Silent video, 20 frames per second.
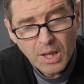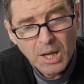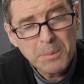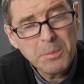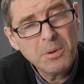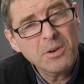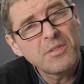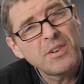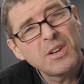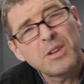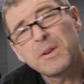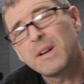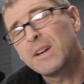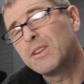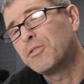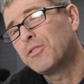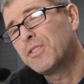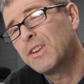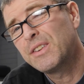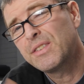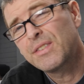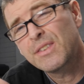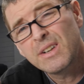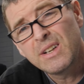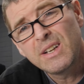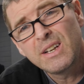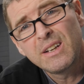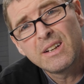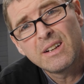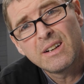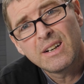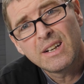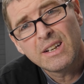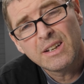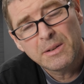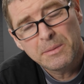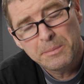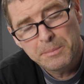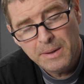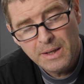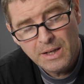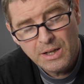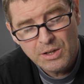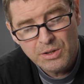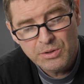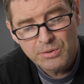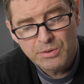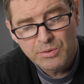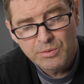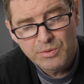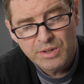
I put a video out recently, link below,